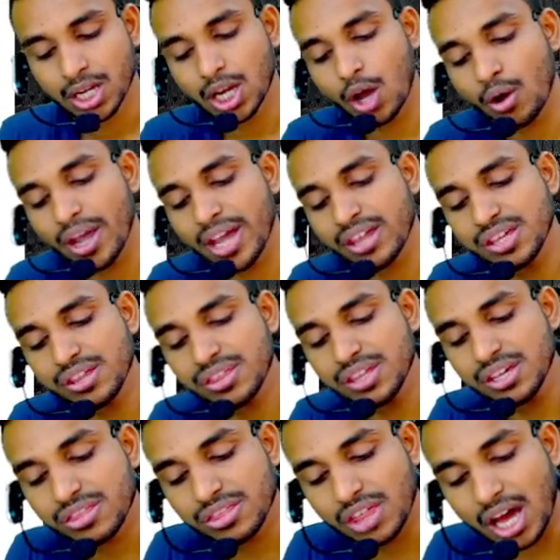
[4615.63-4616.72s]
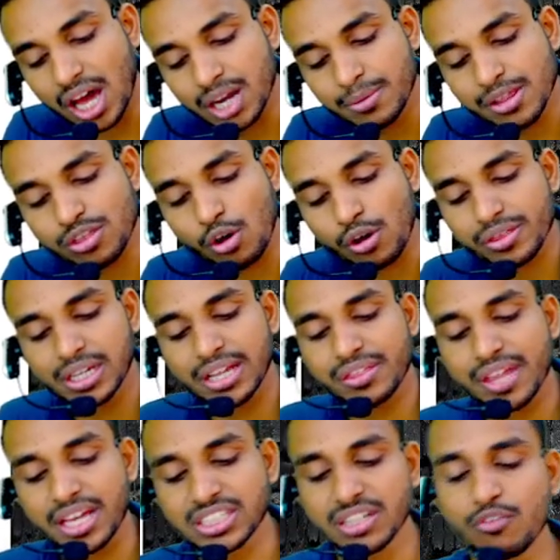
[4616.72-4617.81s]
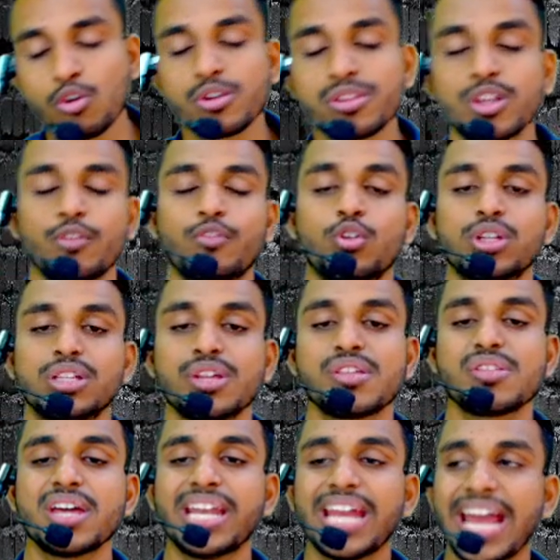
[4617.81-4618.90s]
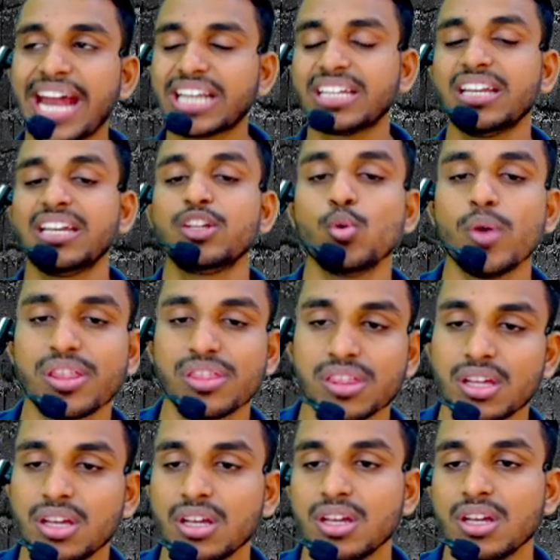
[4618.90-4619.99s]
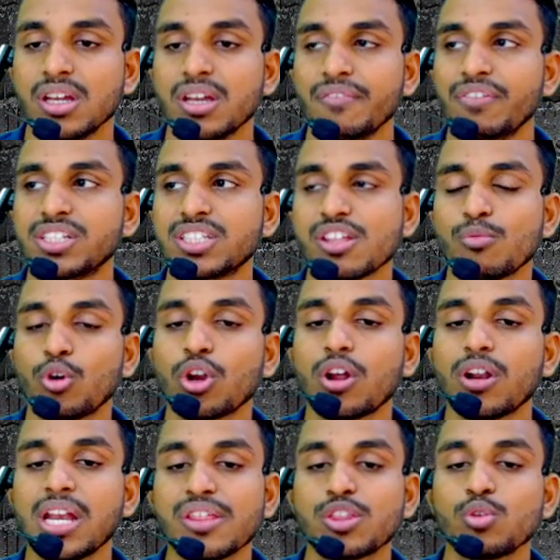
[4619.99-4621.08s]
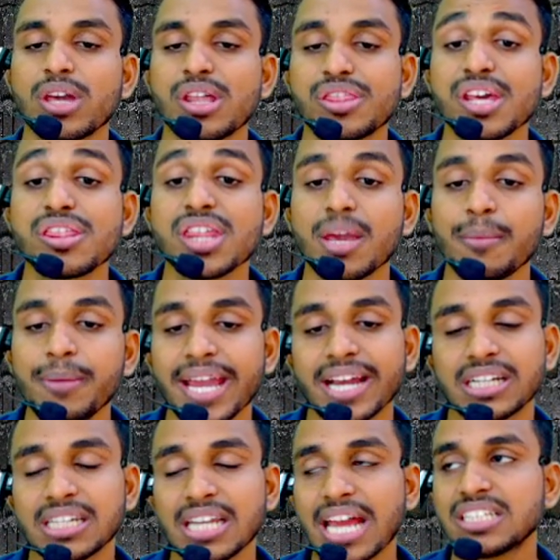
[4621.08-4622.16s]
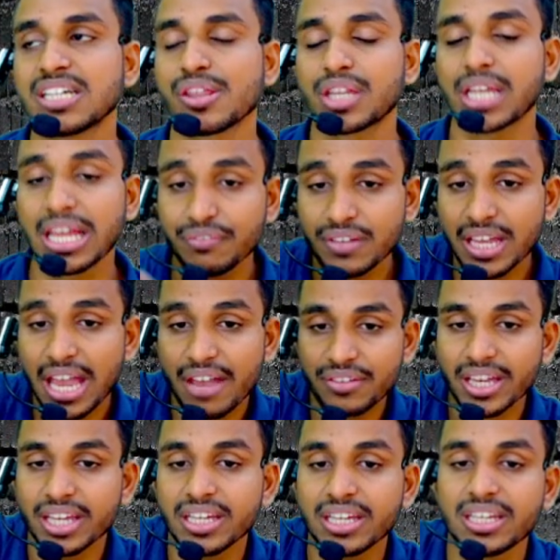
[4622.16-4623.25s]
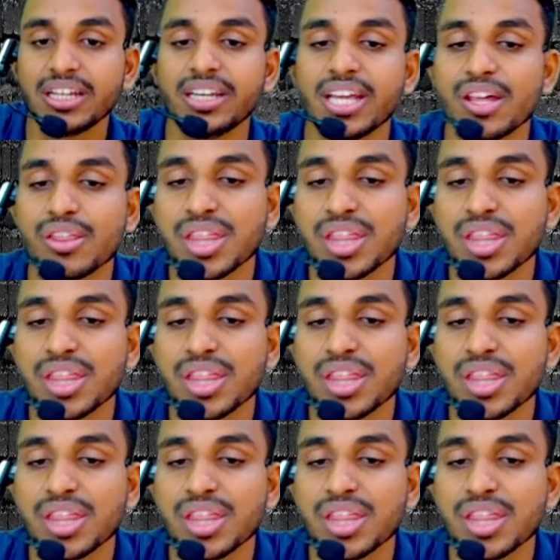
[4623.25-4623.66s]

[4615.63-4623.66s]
Now SEC, Sarbanes-Oxley Section 404. This is an act in US, which is more or less you can say SEBI Act, like just like we have here in India